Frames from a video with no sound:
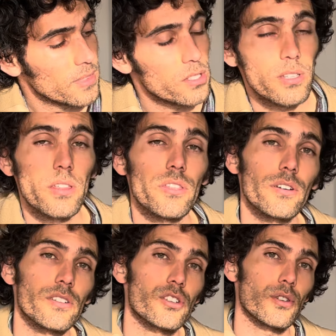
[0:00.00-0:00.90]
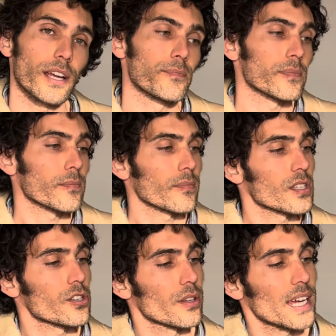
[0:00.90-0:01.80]
to the 3rd string.
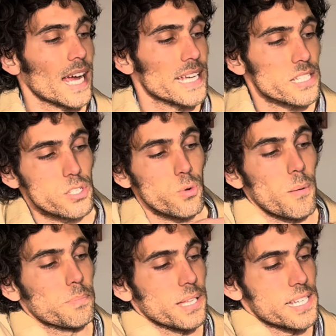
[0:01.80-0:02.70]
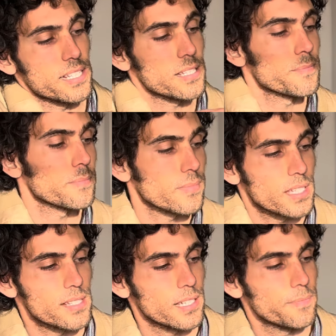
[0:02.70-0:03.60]
So they kind of swap place, you
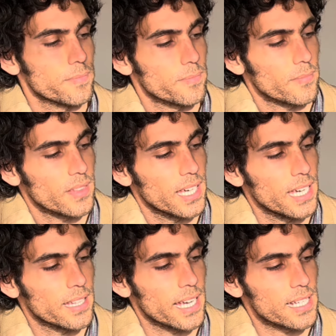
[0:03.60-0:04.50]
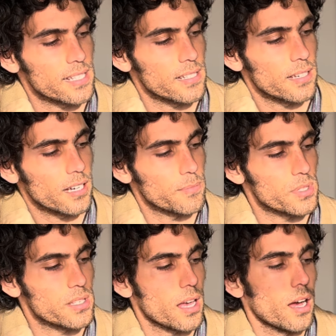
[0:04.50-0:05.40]
see? Index
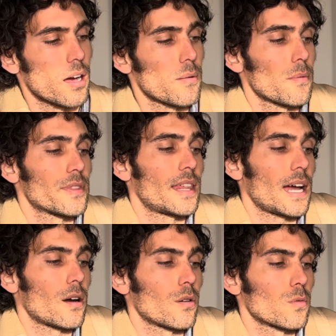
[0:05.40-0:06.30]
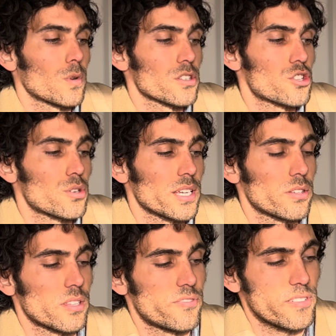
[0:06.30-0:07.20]
comes down 1 string to
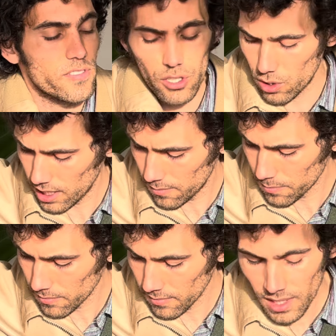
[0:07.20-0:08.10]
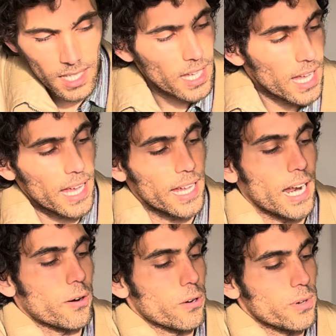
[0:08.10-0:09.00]
the 5th string, and
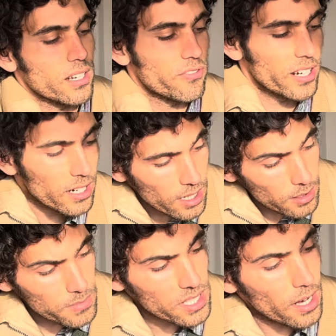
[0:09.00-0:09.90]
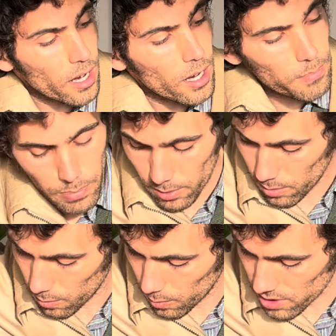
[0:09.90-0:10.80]
our ring finger comes up
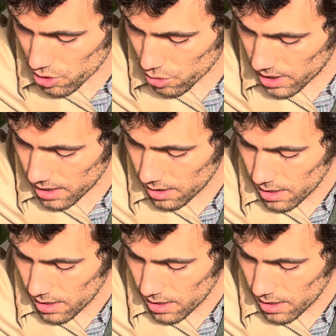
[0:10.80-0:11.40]
1 string